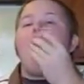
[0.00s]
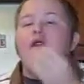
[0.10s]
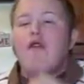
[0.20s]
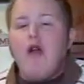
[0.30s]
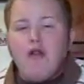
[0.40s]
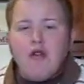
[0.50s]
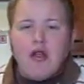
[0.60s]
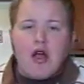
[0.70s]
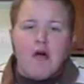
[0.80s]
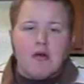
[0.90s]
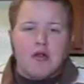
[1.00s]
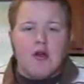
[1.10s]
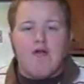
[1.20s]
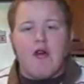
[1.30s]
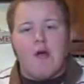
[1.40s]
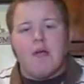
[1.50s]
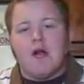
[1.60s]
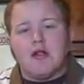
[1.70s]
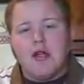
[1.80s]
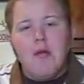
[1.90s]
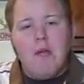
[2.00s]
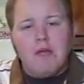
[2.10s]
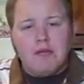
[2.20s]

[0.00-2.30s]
The next thing I would do if I were president